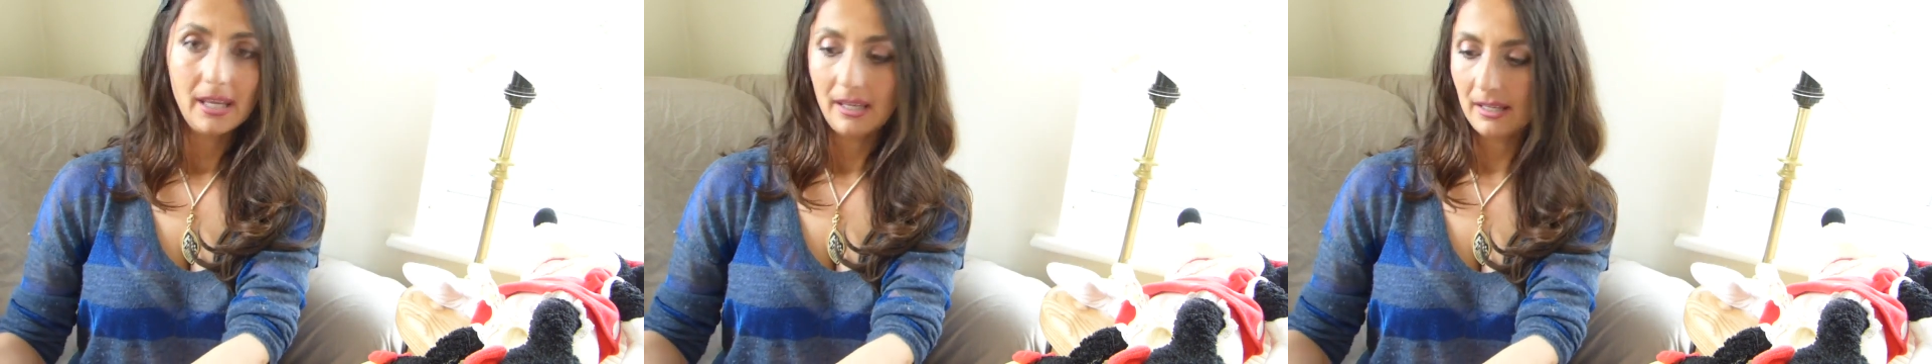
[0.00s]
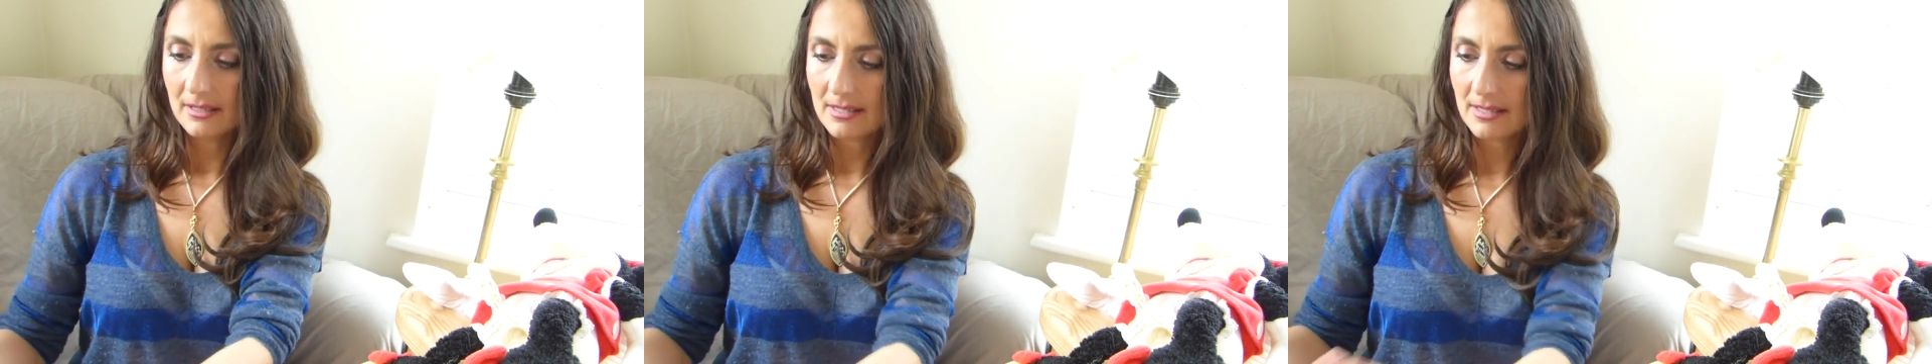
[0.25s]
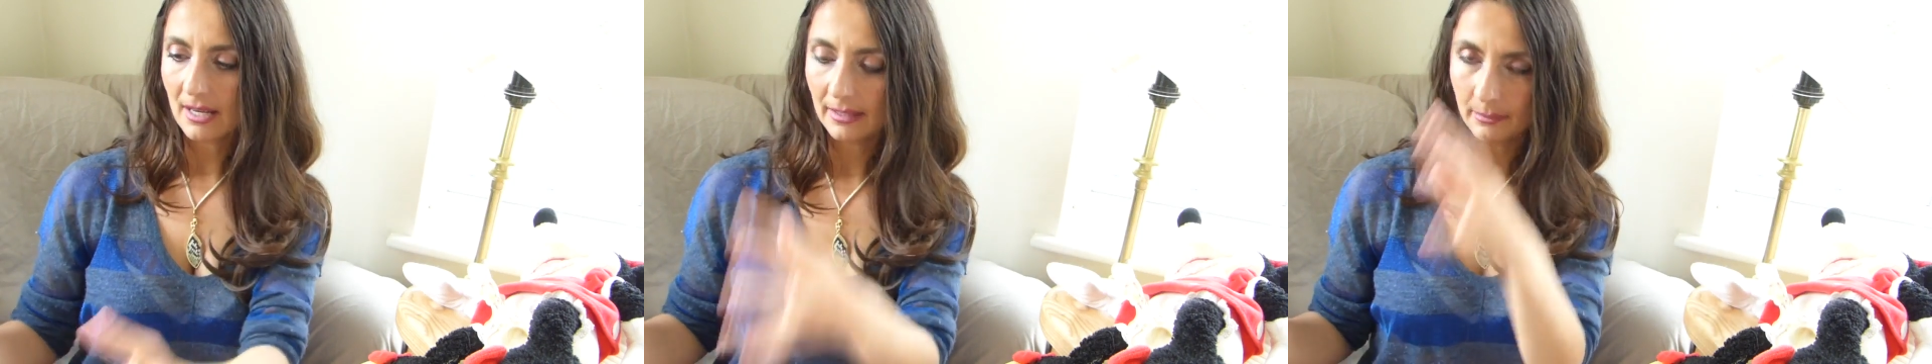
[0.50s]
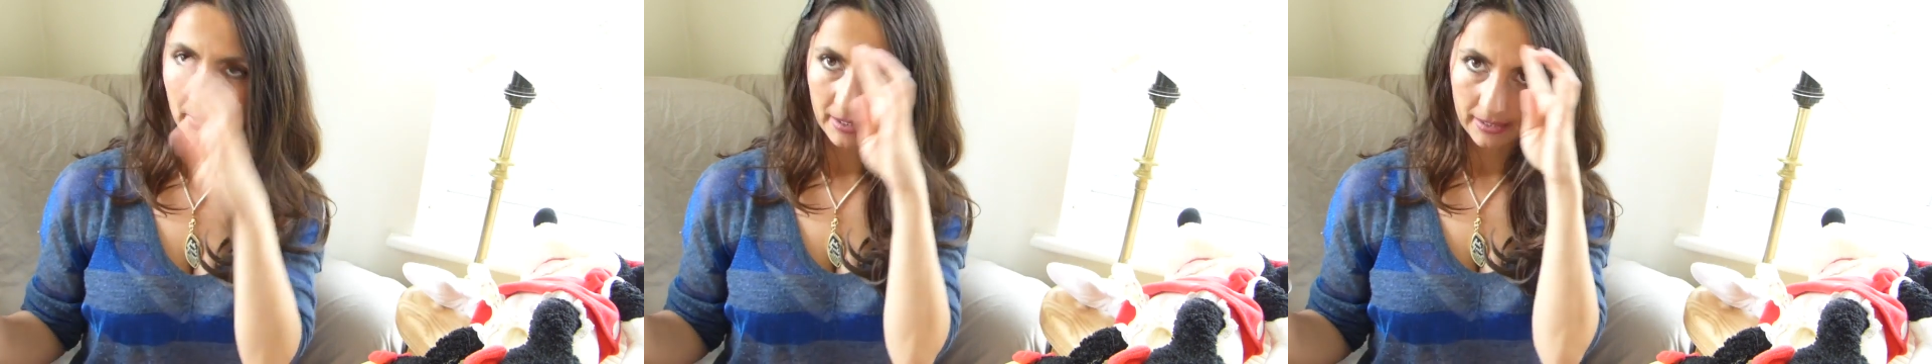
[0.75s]

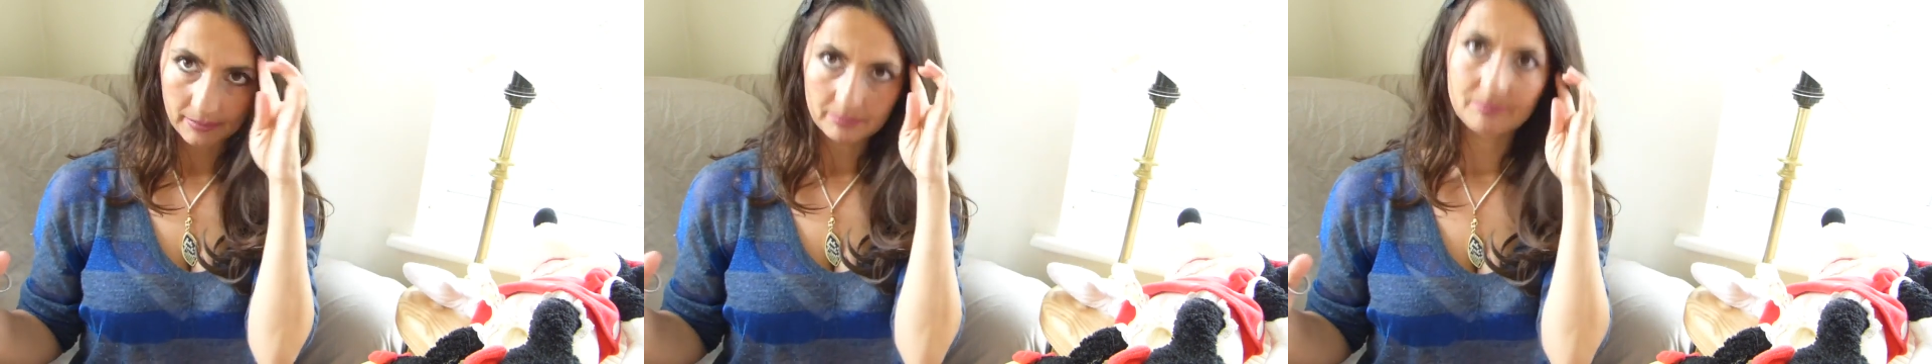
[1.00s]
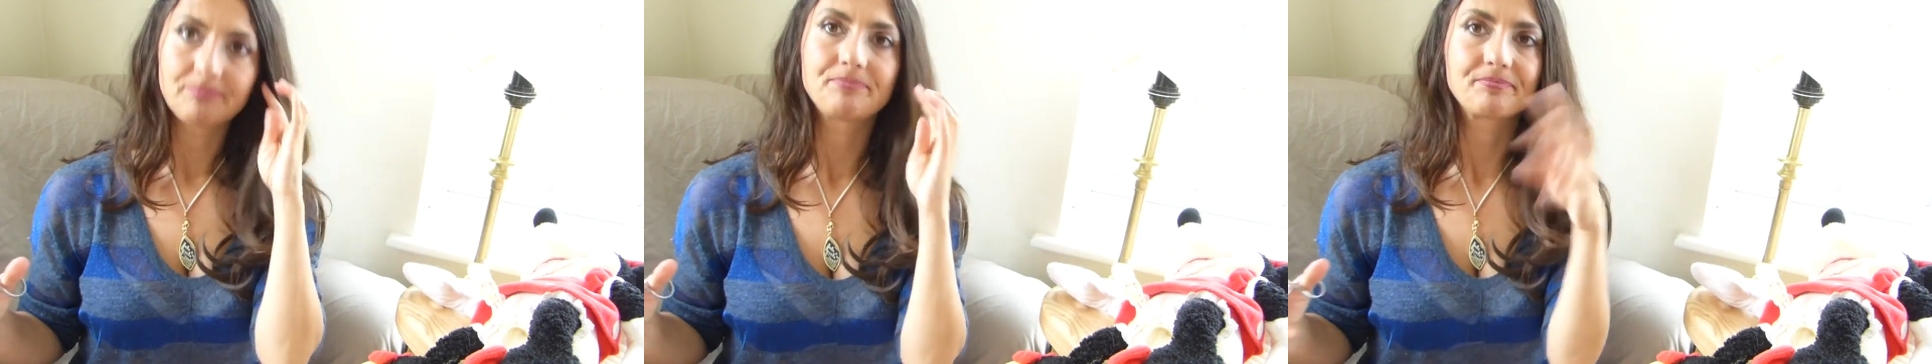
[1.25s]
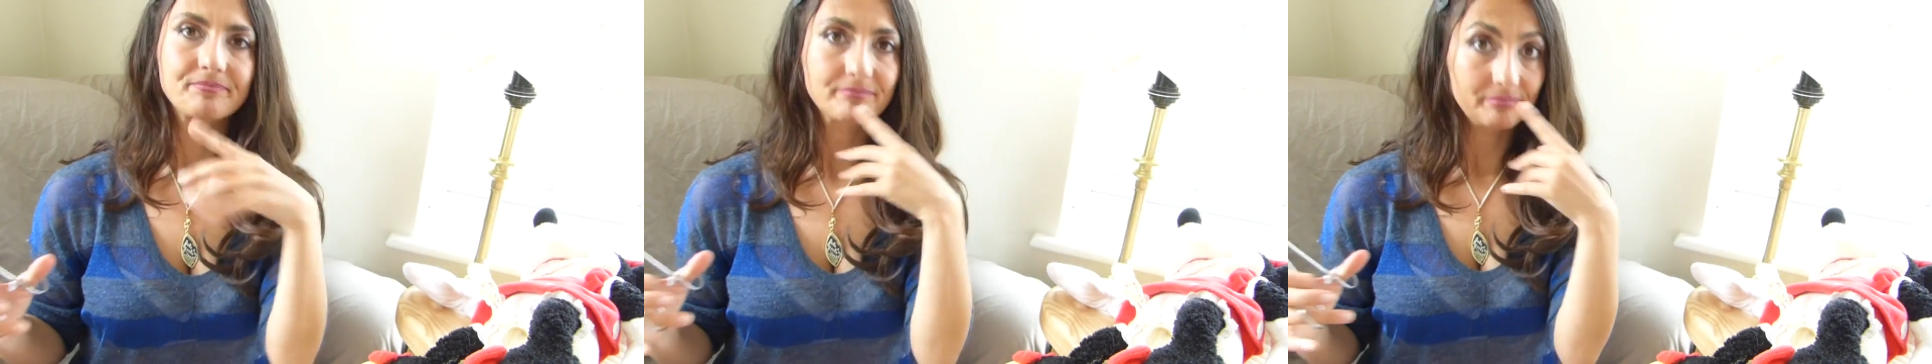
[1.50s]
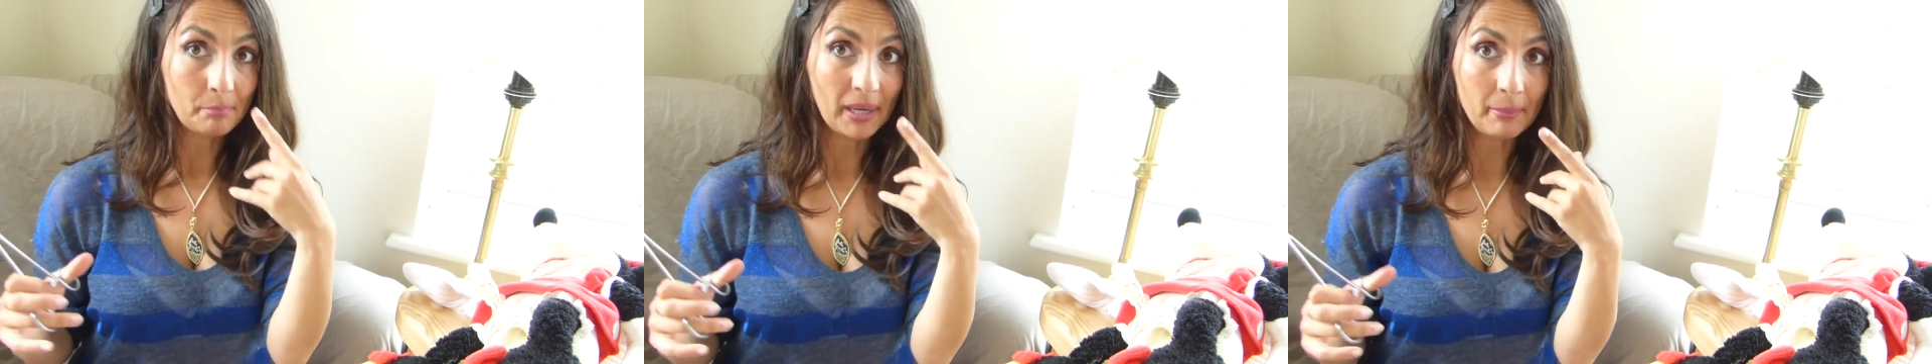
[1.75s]
inside my
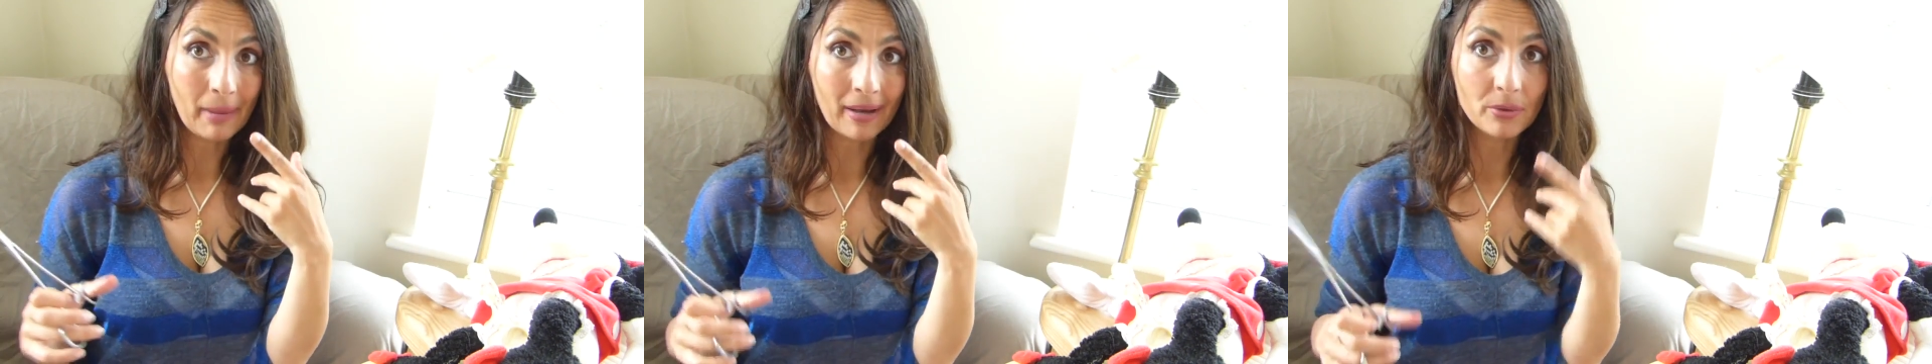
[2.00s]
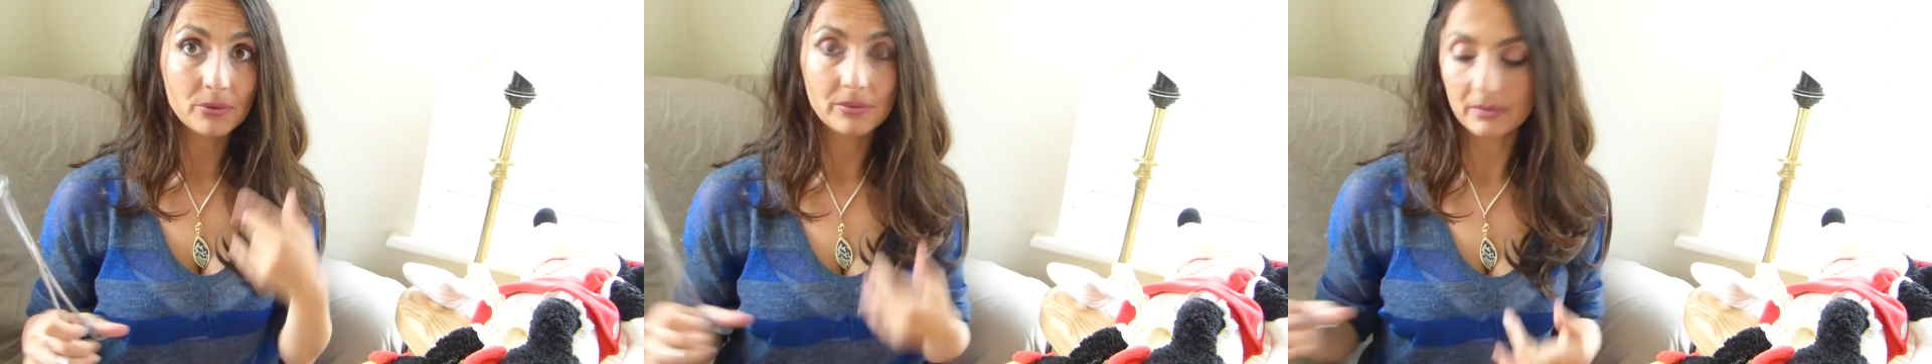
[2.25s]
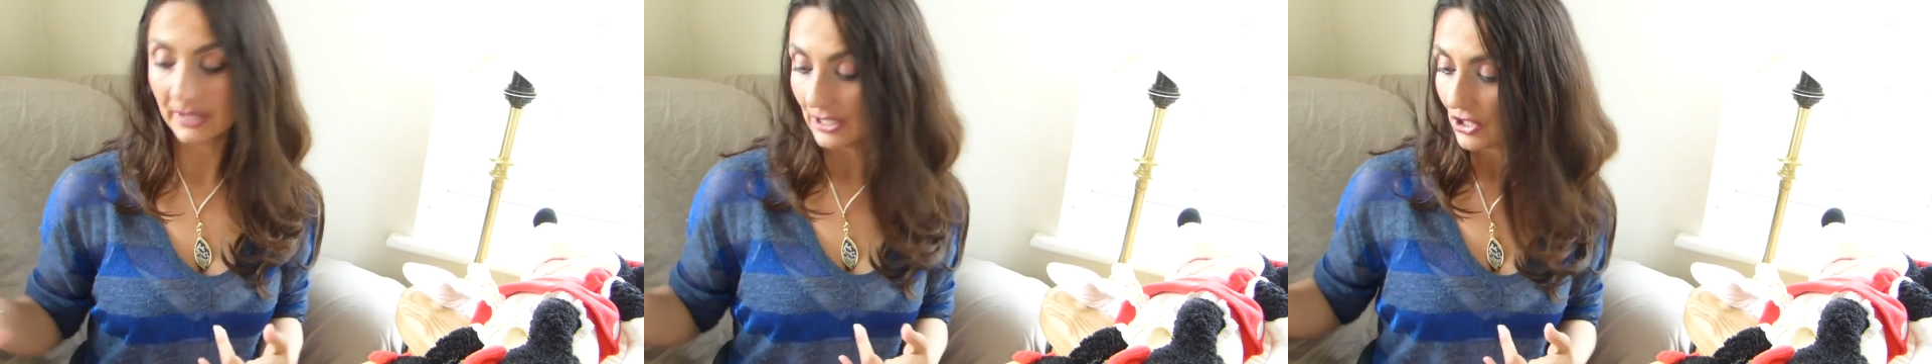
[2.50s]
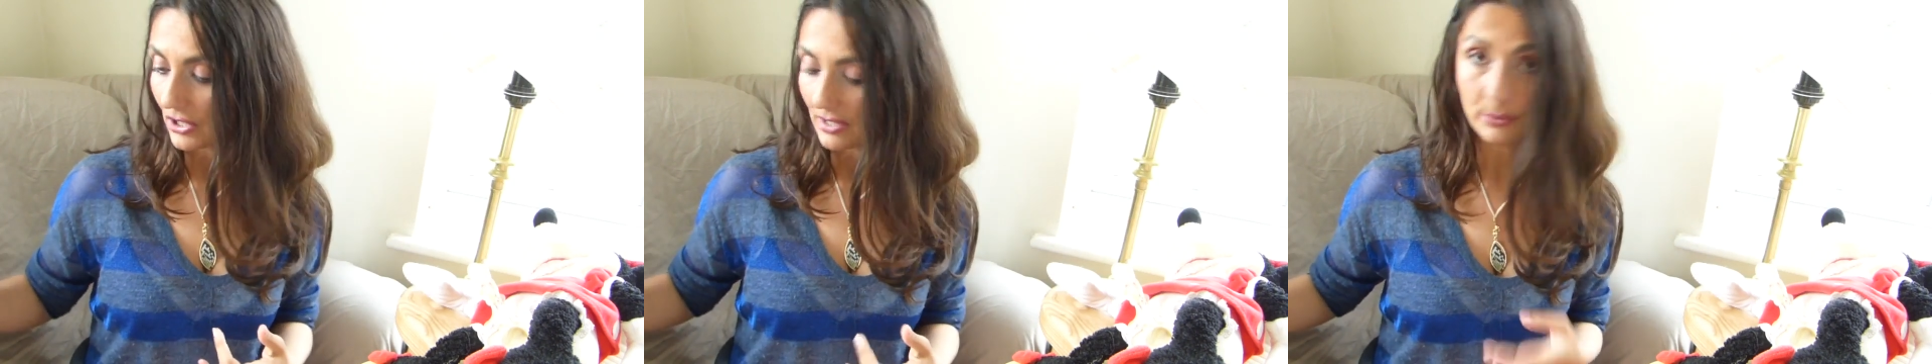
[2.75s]
mouth,
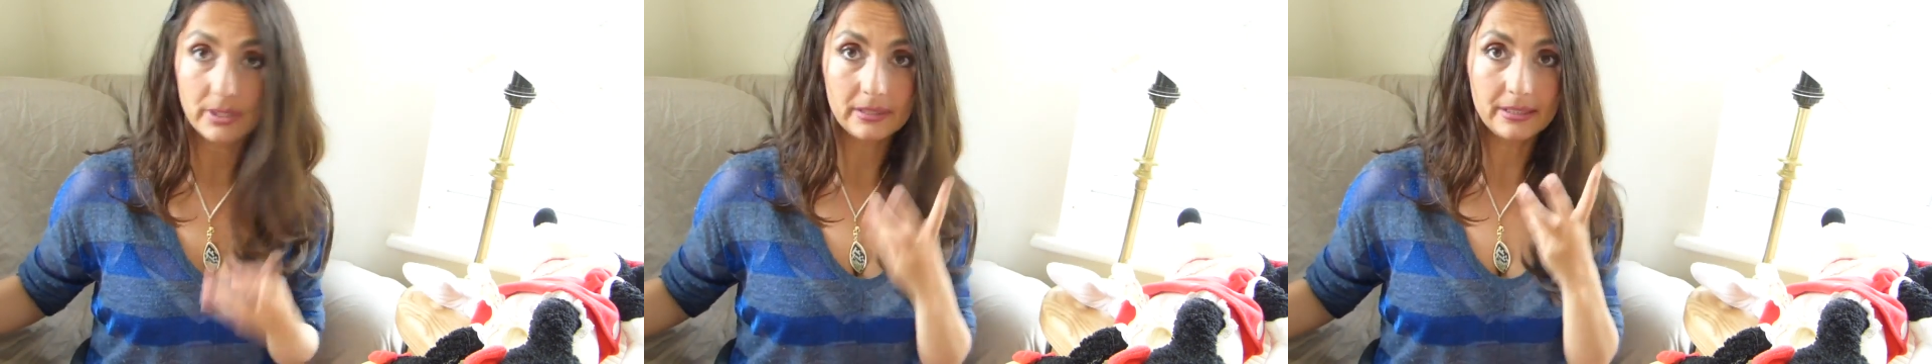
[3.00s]
leeches, 3